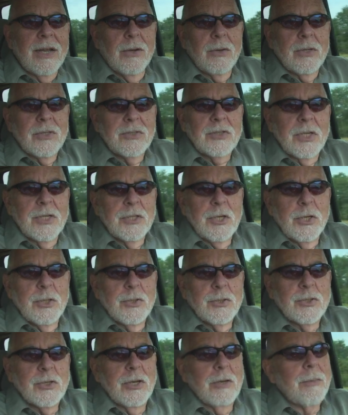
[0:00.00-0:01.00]
I noticed
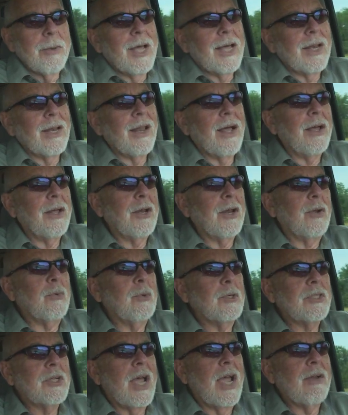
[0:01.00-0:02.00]
unusual about
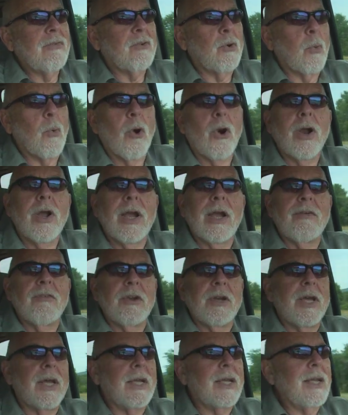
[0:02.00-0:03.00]
London was after work
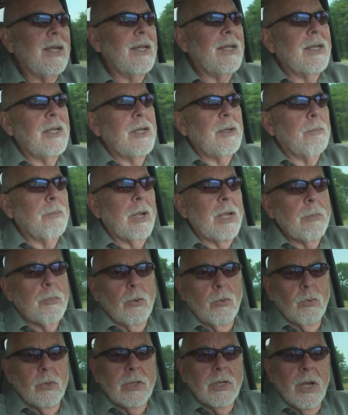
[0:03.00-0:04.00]
every day,
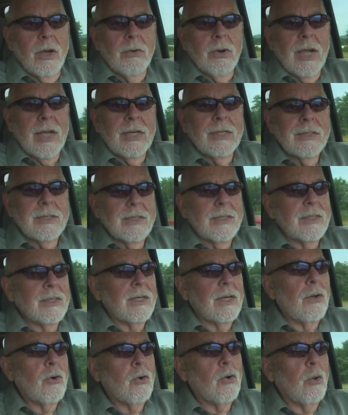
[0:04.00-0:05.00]
people would go down to
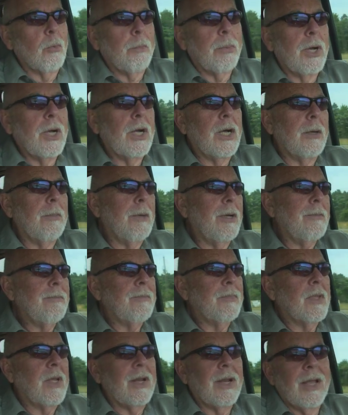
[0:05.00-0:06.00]
the local pub
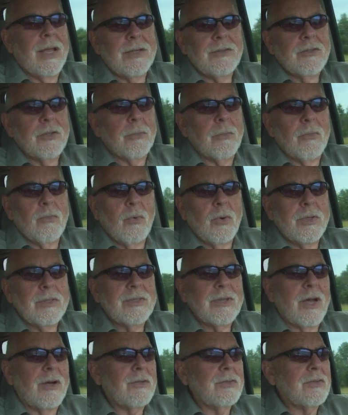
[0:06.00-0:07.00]
and we
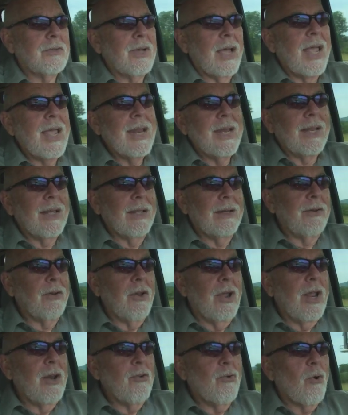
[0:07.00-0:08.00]
ate
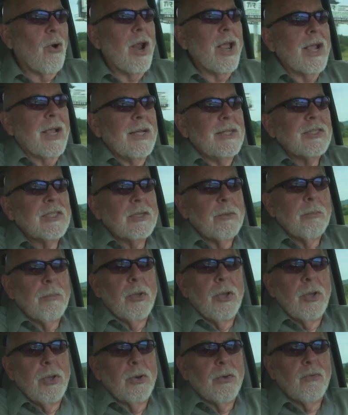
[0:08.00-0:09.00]
and drank in some
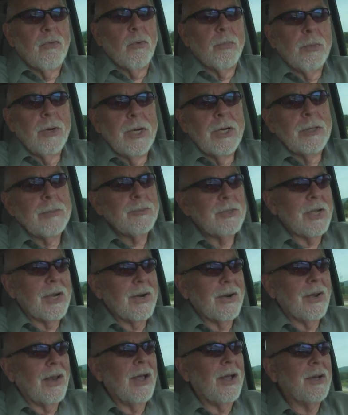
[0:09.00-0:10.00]
beautiful pubs
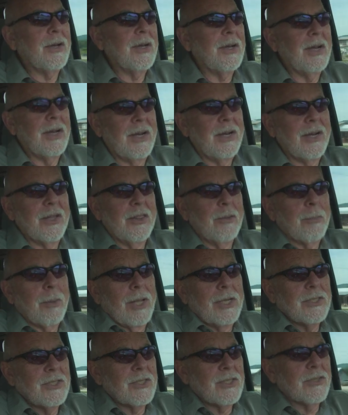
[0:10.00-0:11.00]
there in London and other
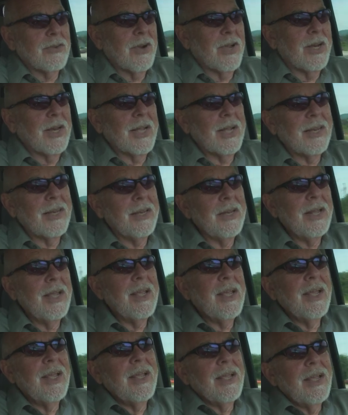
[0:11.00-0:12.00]
places around England.
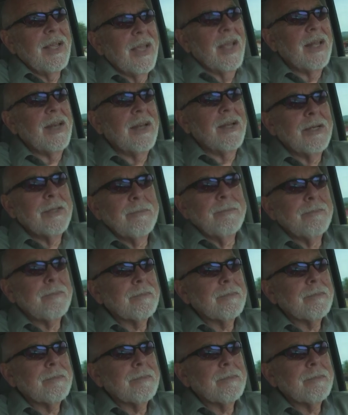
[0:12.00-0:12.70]
And